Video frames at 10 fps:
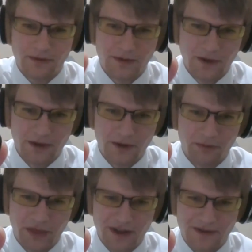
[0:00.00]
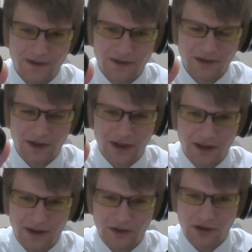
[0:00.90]
little bits that
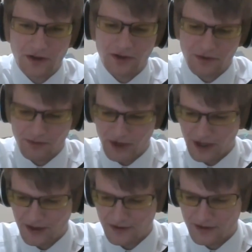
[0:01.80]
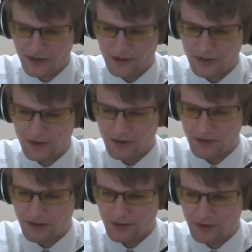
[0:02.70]
it charges from the case, and so you
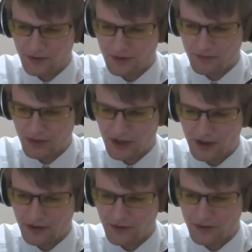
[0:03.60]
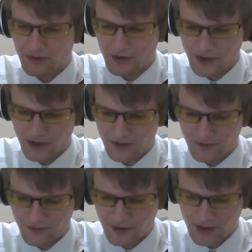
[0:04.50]
do peel those
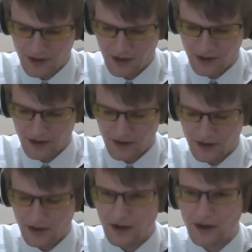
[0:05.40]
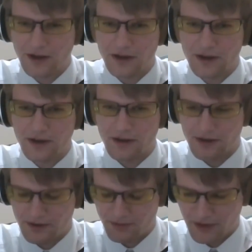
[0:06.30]
off,
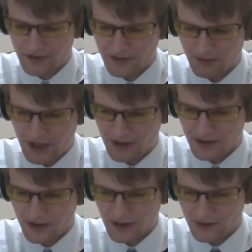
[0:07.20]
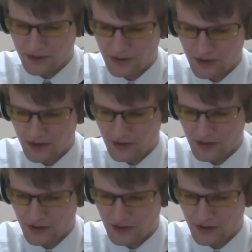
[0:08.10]
and place them back in the case to charge,